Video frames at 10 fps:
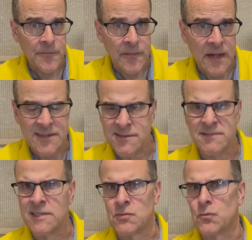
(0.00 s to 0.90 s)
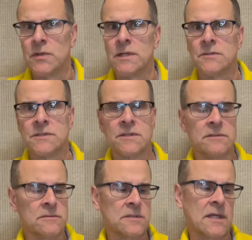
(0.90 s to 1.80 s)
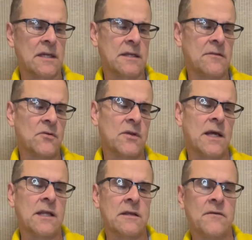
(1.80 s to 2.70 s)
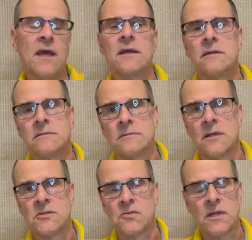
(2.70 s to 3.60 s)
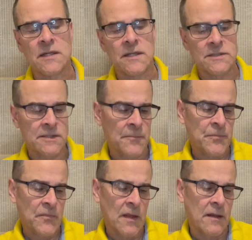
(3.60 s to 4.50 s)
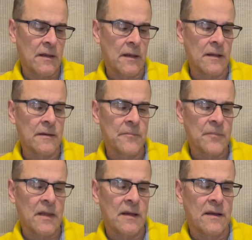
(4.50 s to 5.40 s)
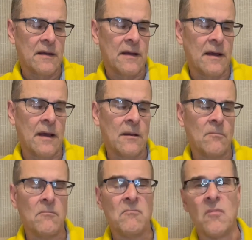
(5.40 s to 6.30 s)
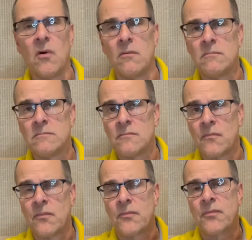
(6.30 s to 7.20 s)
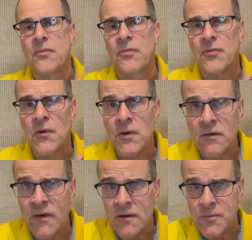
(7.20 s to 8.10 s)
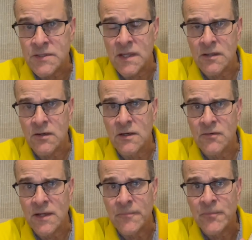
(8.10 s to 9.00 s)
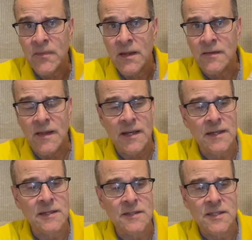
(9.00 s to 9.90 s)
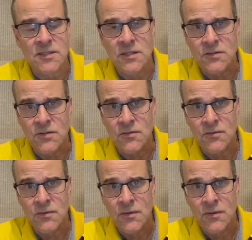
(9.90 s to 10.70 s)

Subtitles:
as just reels to kind of give you an idea of, hey, here's what it is. And I'm 35% confident that in addition to